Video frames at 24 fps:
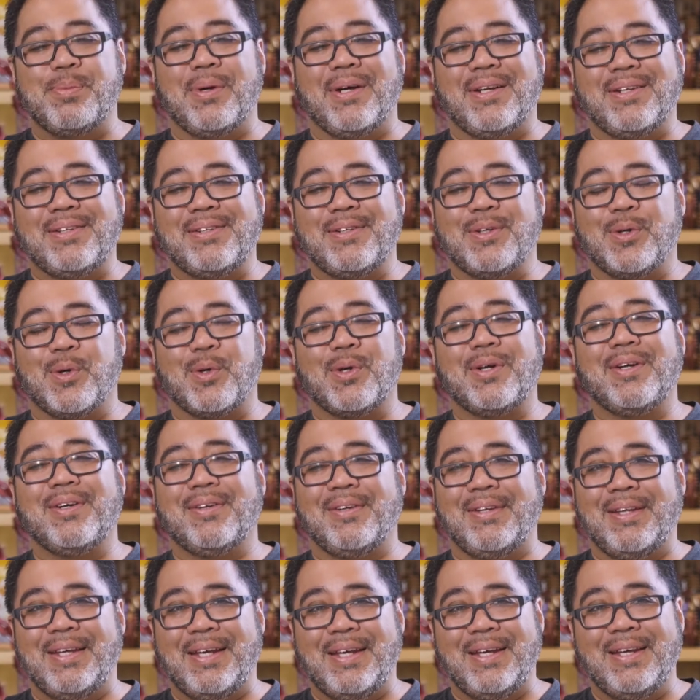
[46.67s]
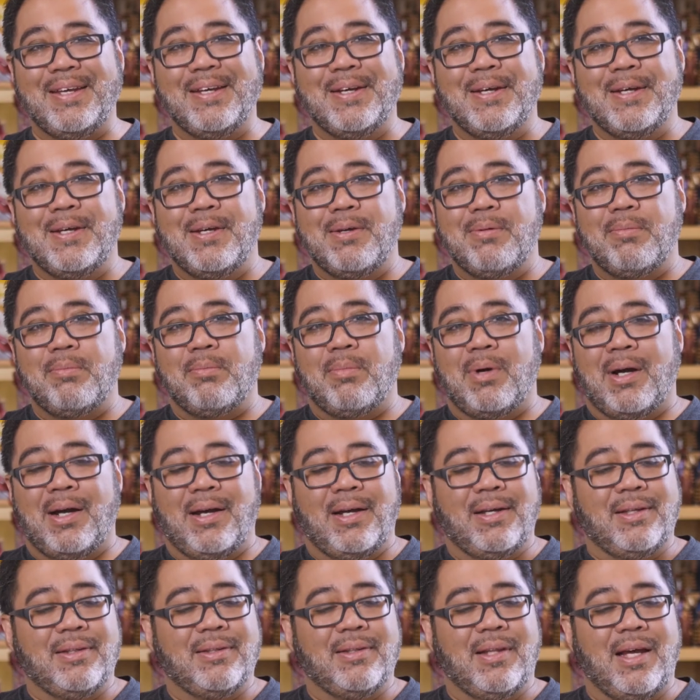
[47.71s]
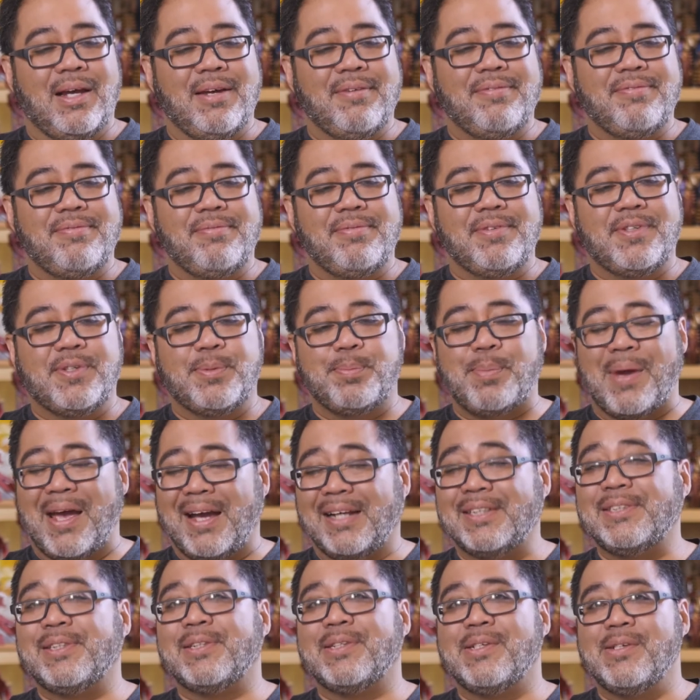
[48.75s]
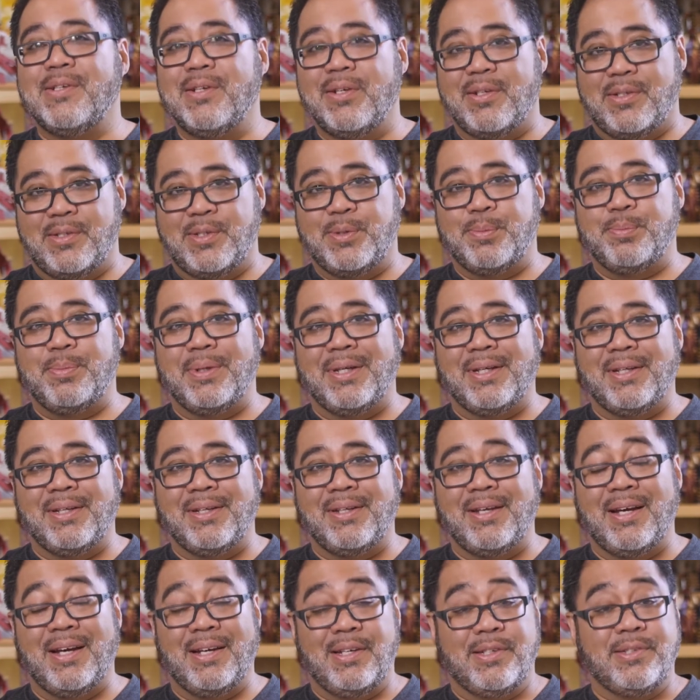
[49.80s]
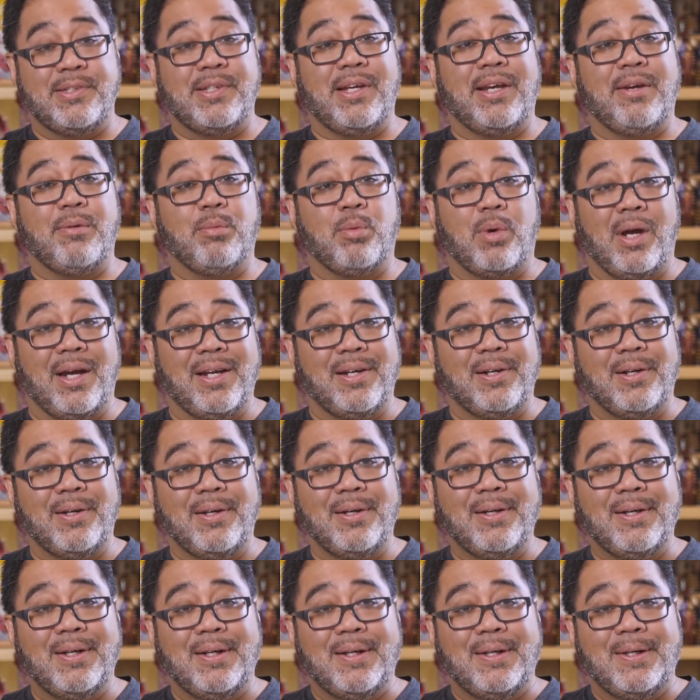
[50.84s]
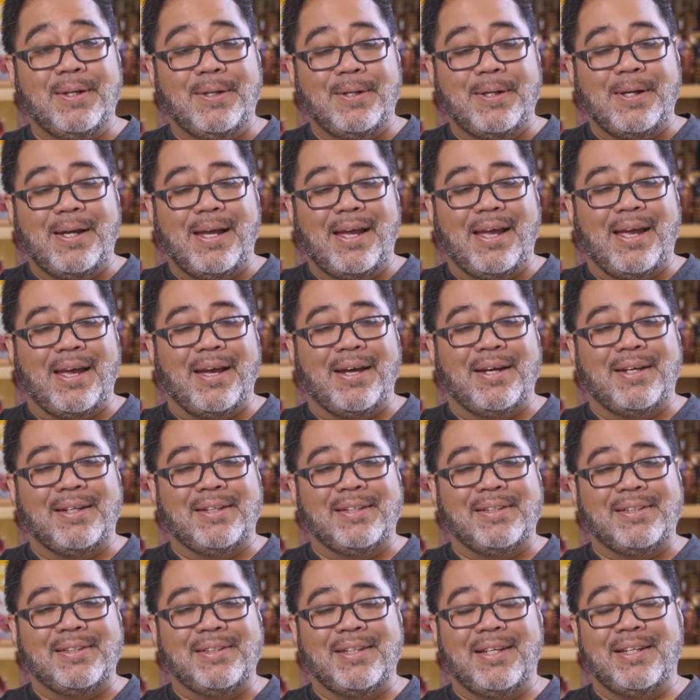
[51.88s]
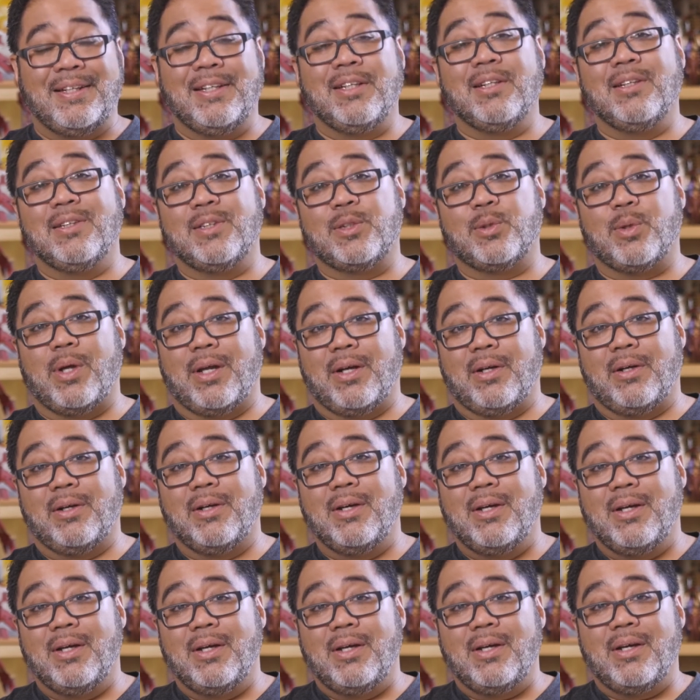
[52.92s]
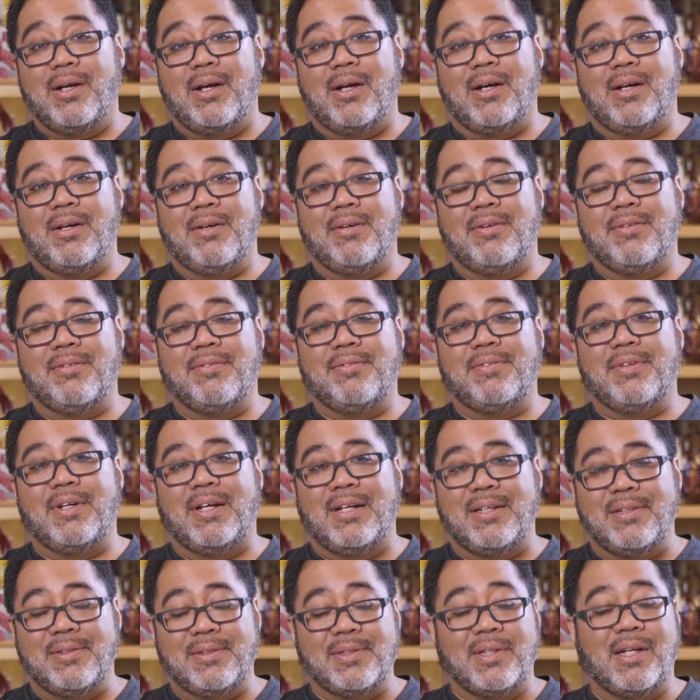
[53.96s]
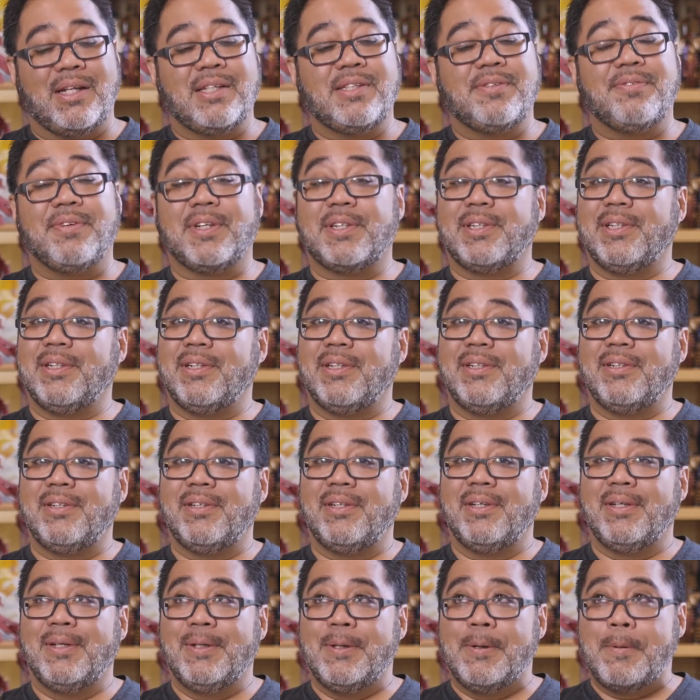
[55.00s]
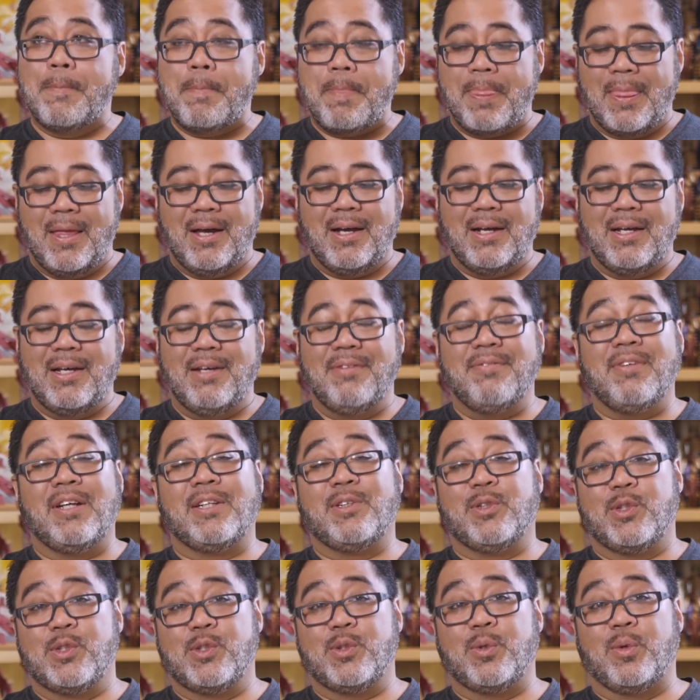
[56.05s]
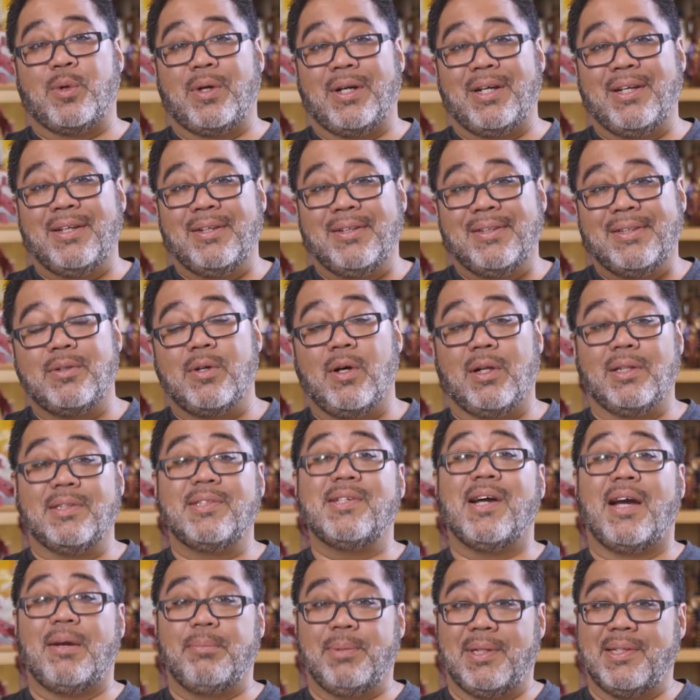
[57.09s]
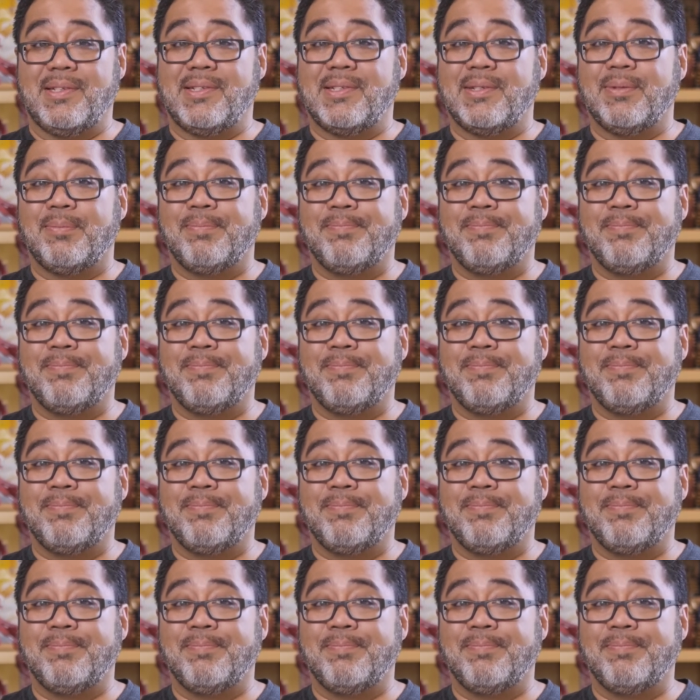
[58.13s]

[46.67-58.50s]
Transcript: but currently my life's passion has been as a writer and an illustrator of a science fiction adventure story called Timeless.